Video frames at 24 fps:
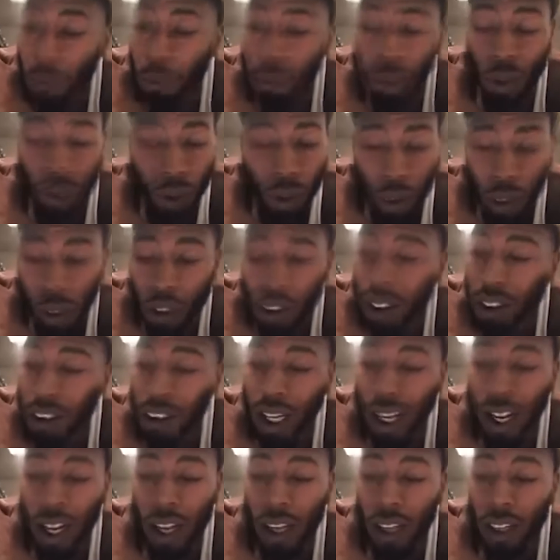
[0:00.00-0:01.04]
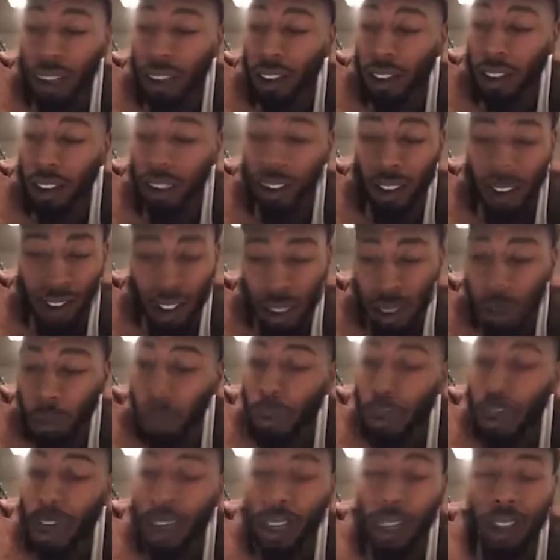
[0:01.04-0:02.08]
put on her side, get a
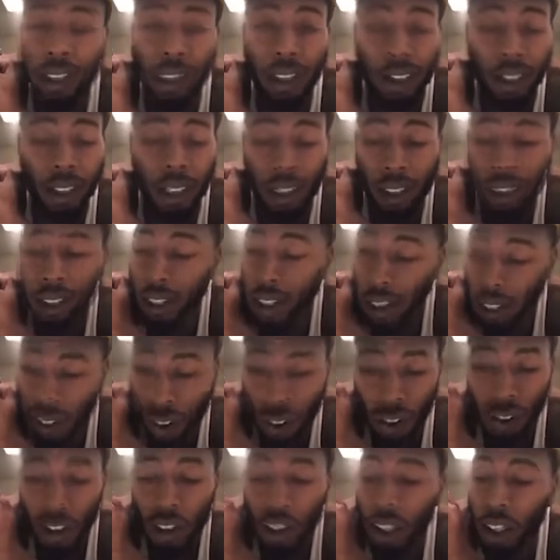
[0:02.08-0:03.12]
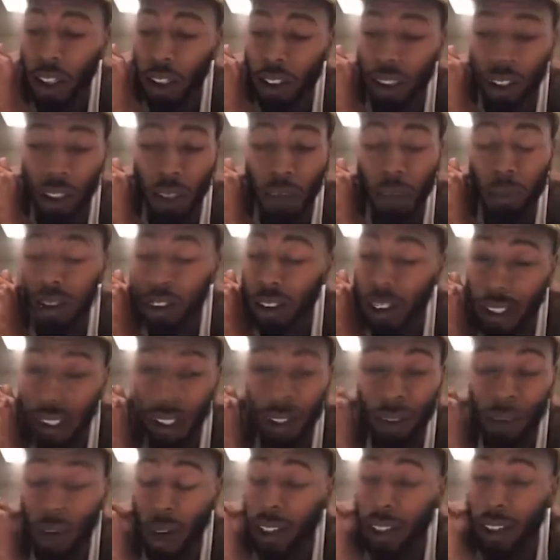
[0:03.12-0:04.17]
bag, and all that. So I'm
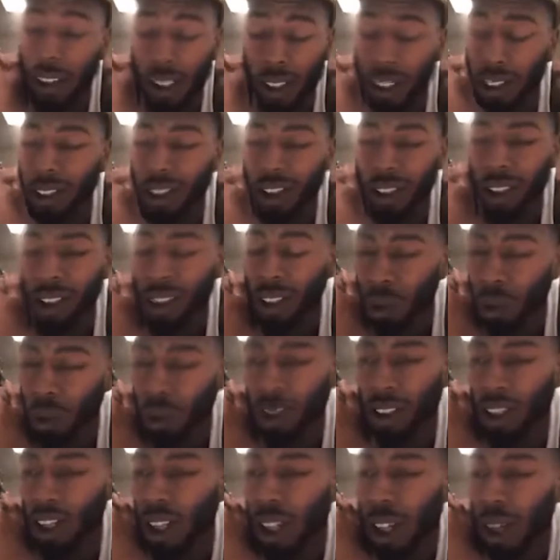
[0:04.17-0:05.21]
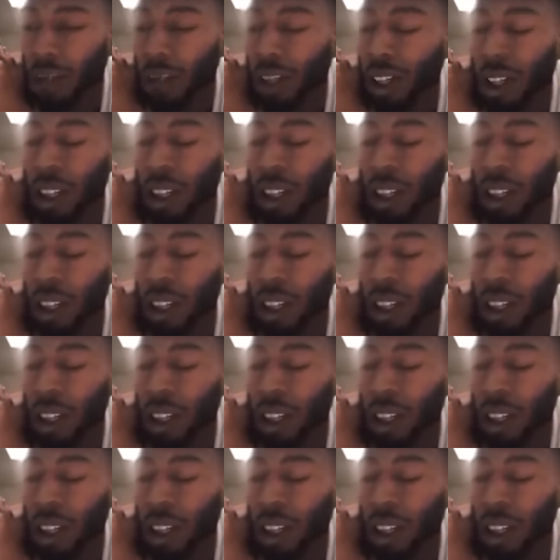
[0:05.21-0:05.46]
sitting right next to her the whole time.